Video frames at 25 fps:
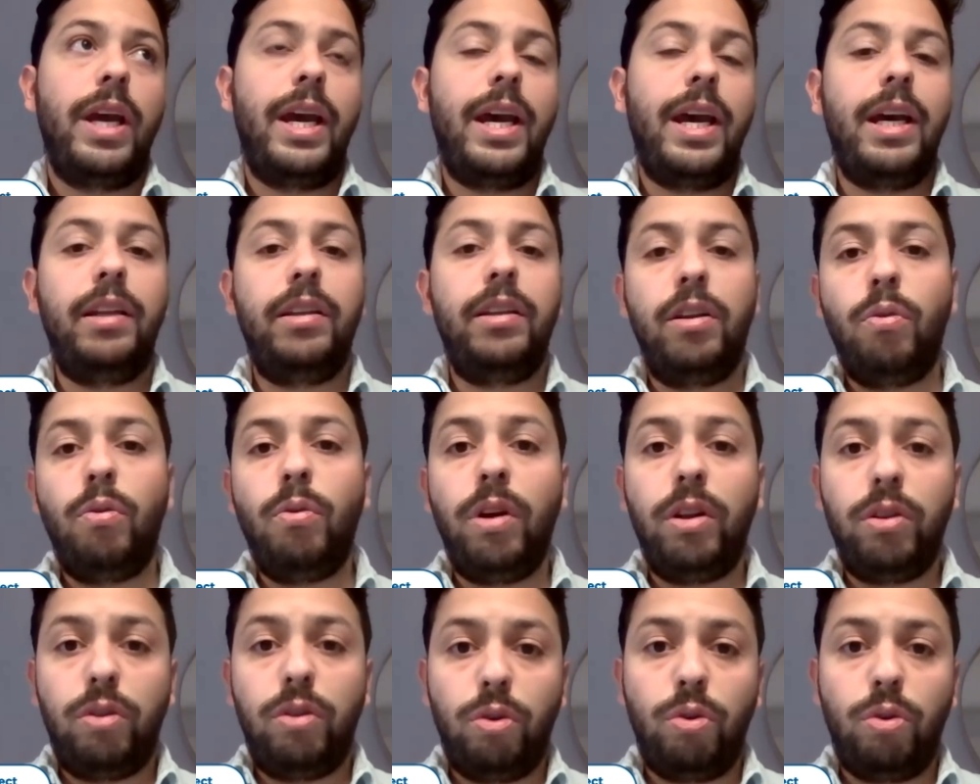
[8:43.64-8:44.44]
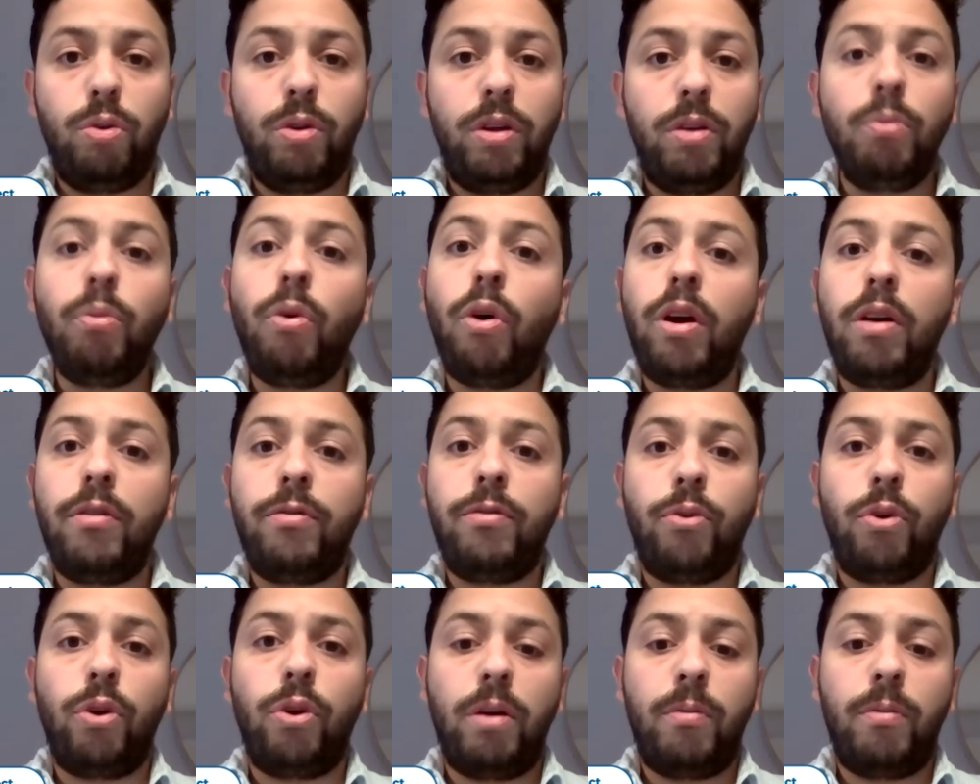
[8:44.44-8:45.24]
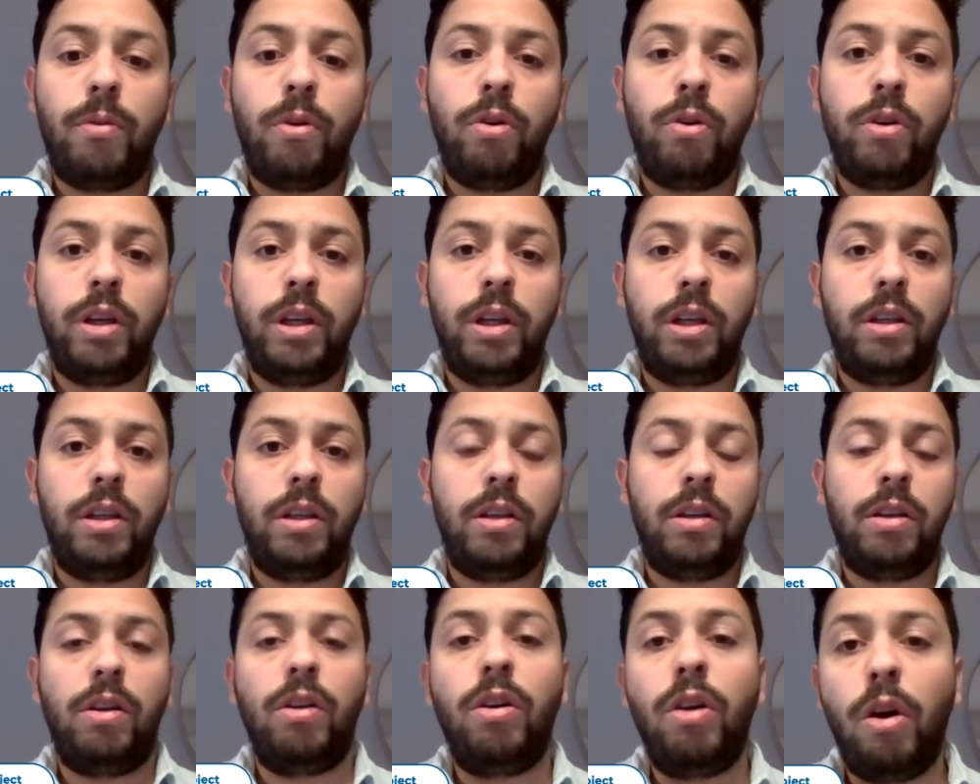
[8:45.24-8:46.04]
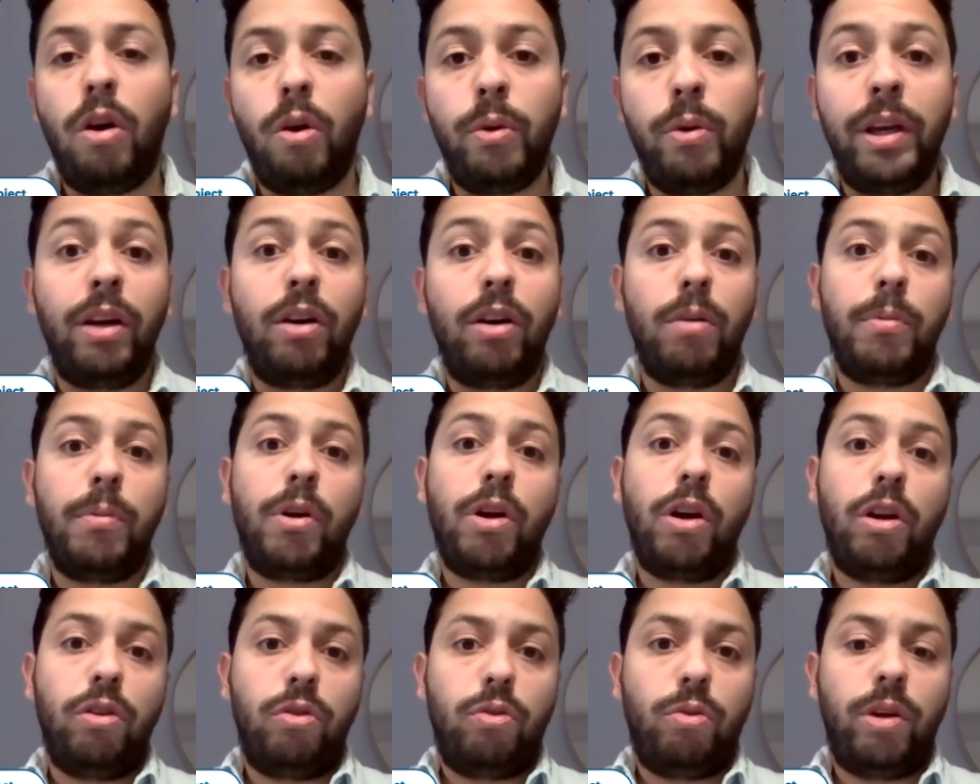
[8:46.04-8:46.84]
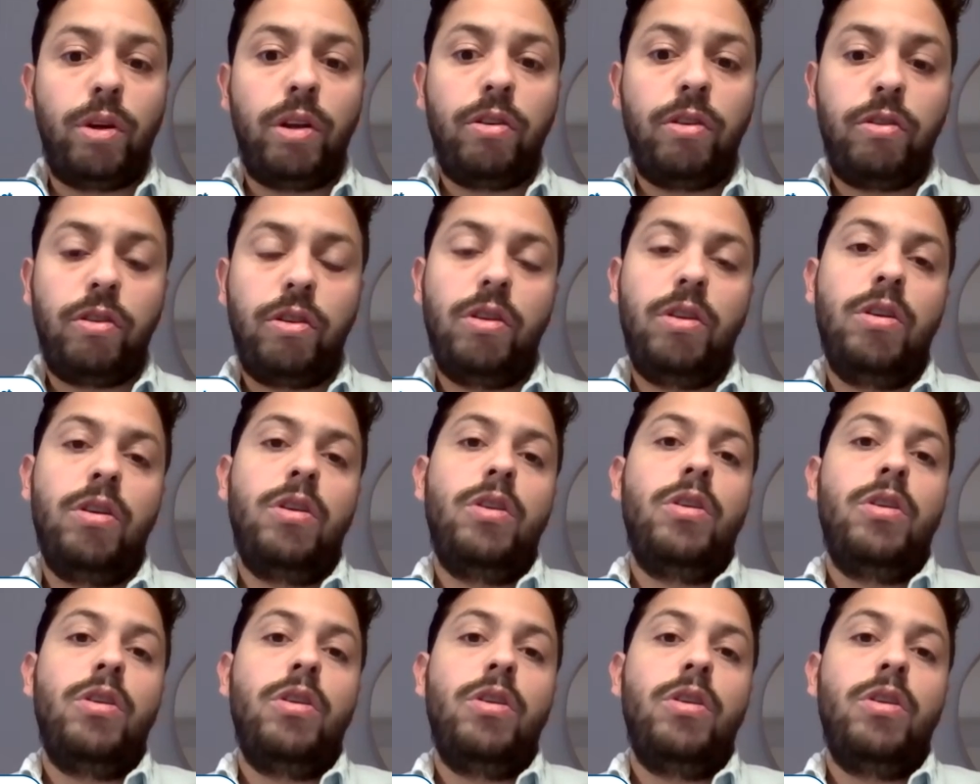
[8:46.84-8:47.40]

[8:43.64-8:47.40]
And they want to do it more affordable in low-income countries.